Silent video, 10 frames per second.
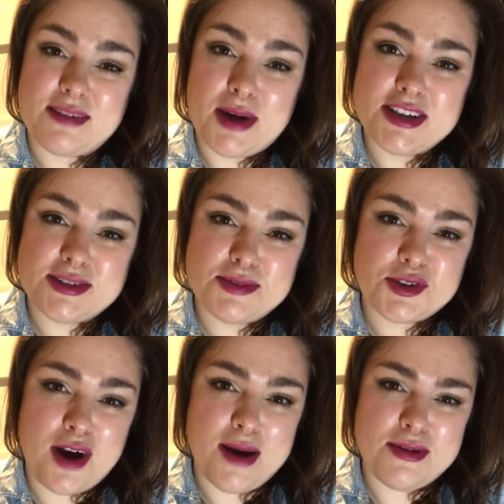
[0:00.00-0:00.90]
My
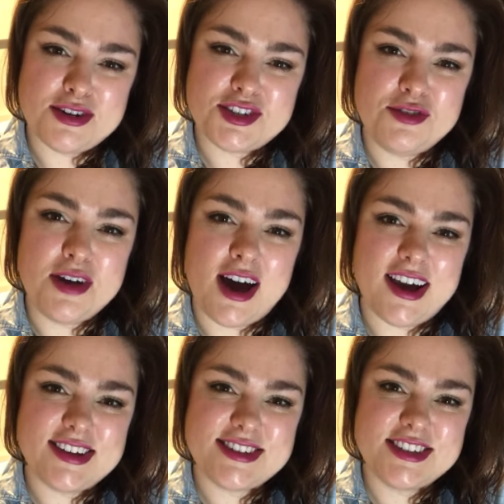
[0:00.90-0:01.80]
subscribers, you
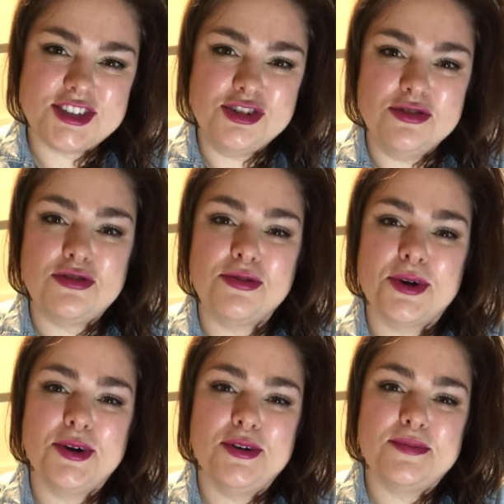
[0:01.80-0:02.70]
guys, the shoe
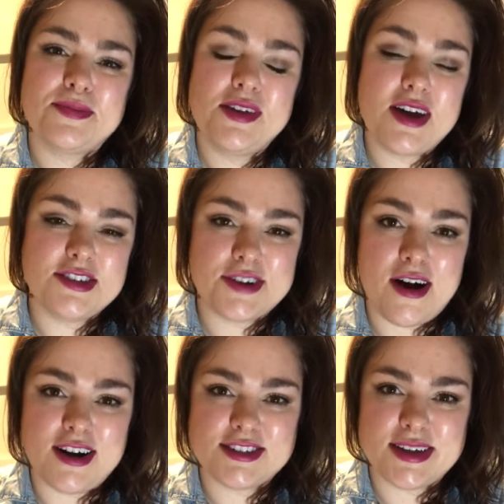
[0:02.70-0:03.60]
crew, you guys are
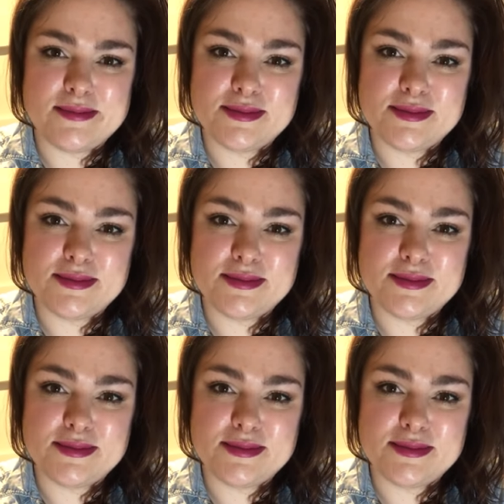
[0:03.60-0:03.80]
awesome.